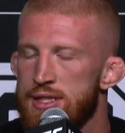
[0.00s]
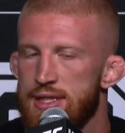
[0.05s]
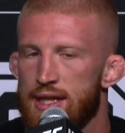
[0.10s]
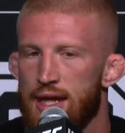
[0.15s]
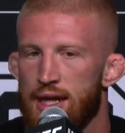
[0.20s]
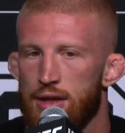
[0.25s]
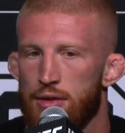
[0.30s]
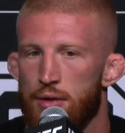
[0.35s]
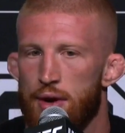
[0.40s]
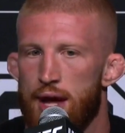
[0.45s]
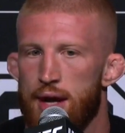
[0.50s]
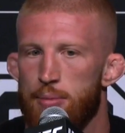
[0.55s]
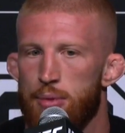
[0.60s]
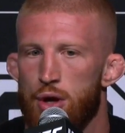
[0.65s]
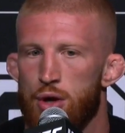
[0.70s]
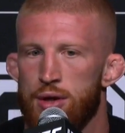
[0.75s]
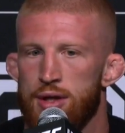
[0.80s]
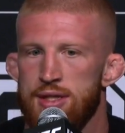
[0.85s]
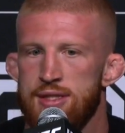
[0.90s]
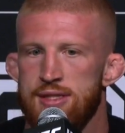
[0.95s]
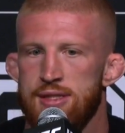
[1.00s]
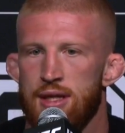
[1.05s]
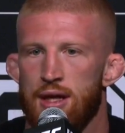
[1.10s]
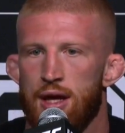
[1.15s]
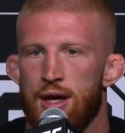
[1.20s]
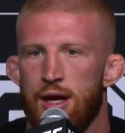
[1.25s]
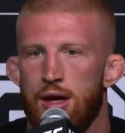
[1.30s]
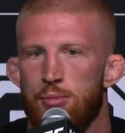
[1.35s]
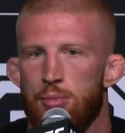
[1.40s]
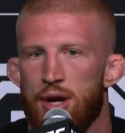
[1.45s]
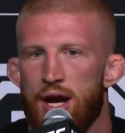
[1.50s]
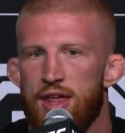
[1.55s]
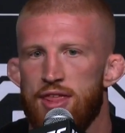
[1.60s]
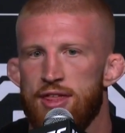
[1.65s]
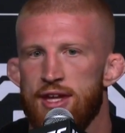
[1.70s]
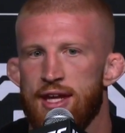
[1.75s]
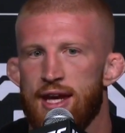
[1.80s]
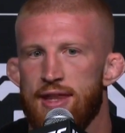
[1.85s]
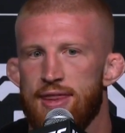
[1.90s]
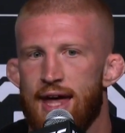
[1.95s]
getting the right opponents. But I
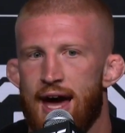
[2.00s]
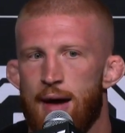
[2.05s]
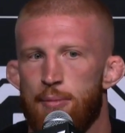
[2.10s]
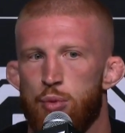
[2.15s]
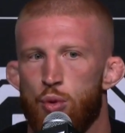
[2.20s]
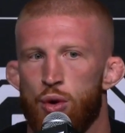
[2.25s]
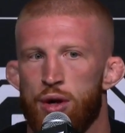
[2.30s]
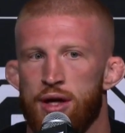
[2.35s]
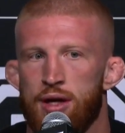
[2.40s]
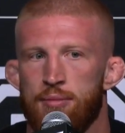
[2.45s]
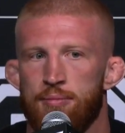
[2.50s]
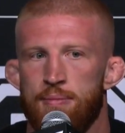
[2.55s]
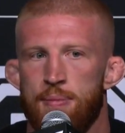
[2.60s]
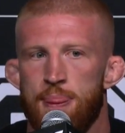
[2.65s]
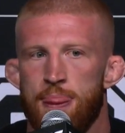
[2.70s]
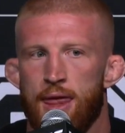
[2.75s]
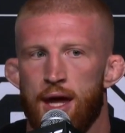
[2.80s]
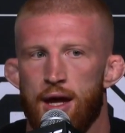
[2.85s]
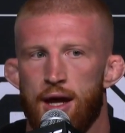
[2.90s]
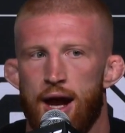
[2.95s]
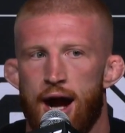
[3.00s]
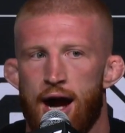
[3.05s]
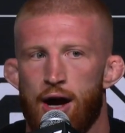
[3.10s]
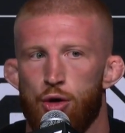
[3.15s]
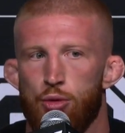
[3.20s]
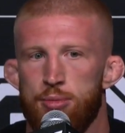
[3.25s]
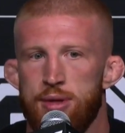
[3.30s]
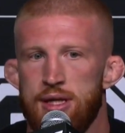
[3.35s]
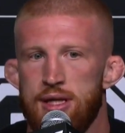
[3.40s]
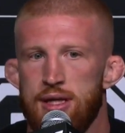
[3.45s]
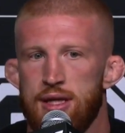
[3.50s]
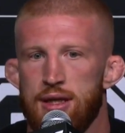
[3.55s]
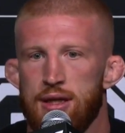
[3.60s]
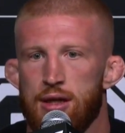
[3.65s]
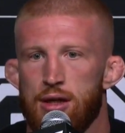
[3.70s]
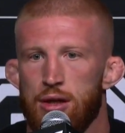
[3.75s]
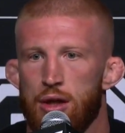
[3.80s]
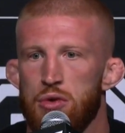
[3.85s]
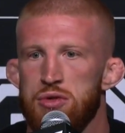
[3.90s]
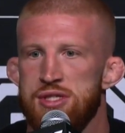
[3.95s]
think at that point, I'll be
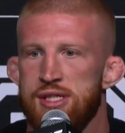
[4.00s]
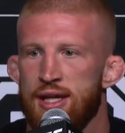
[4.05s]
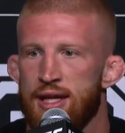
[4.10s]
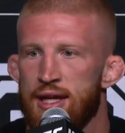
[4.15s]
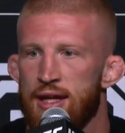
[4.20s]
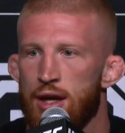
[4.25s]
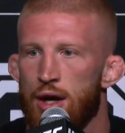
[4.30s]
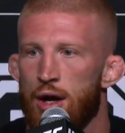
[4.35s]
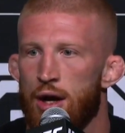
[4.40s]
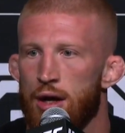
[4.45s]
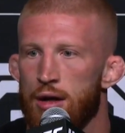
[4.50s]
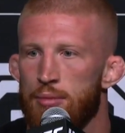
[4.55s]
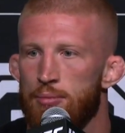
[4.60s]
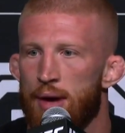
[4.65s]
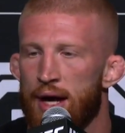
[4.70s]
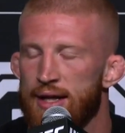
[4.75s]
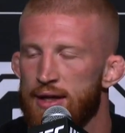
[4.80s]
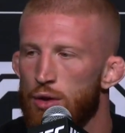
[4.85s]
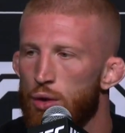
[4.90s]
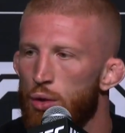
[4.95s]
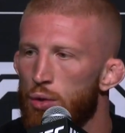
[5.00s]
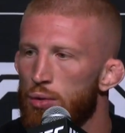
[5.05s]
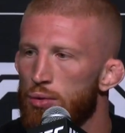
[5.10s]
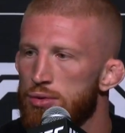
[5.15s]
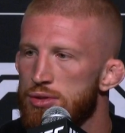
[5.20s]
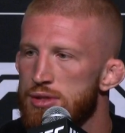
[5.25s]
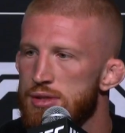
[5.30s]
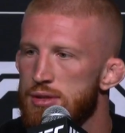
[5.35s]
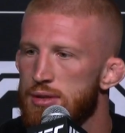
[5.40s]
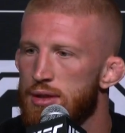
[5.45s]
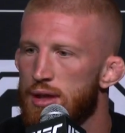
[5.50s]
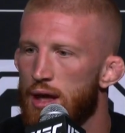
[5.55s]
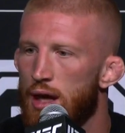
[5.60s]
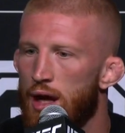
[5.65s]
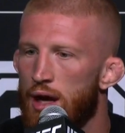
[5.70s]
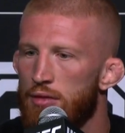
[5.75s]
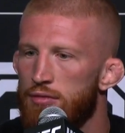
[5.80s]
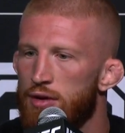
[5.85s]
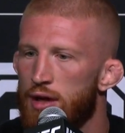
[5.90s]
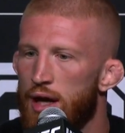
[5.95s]
closing in on my goals
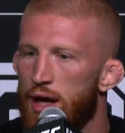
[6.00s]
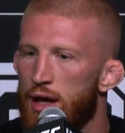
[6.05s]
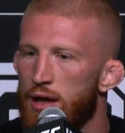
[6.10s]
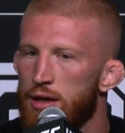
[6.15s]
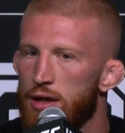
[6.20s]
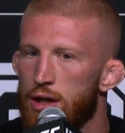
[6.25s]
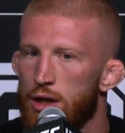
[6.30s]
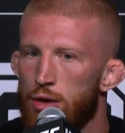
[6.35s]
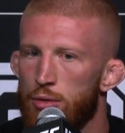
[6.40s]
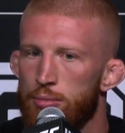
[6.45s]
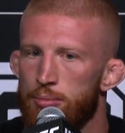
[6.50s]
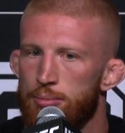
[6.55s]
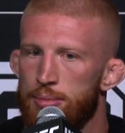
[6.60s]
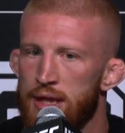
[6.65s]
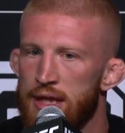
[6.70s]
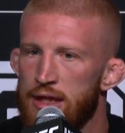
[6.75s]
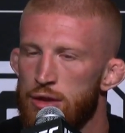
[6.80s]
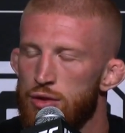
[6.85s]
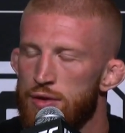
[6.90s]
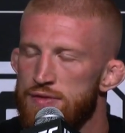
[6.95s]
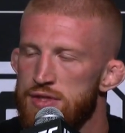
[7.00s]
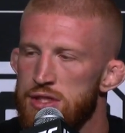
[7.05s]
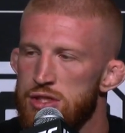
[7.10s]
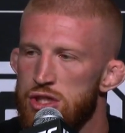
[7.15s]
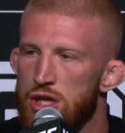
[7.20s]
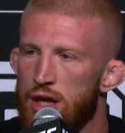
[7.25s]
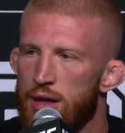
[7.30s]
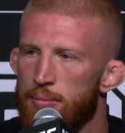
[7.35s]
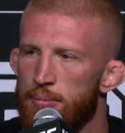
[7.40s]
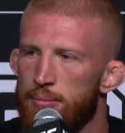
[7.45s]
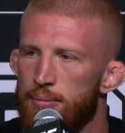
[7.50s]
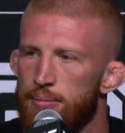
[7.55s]
of, you know, being UFC champ.